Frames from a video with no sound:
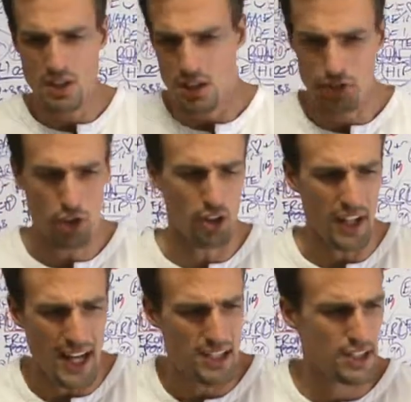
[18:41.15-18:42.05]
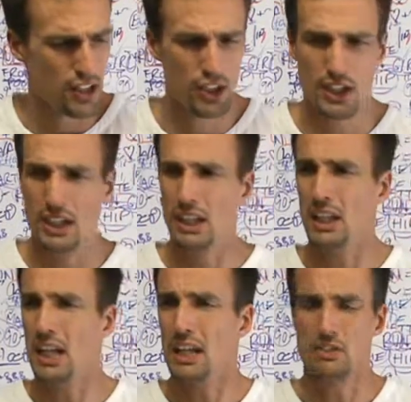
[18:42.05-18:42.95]
it's all nasty looking, and
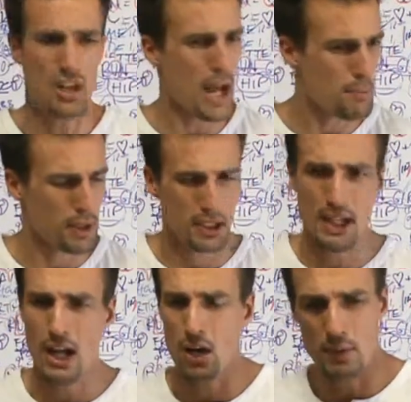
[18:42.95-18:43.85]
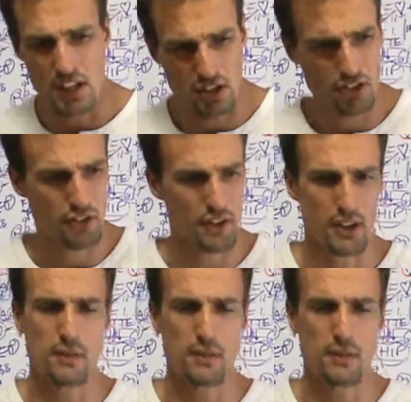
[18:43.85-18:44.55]
like it's epic now because the,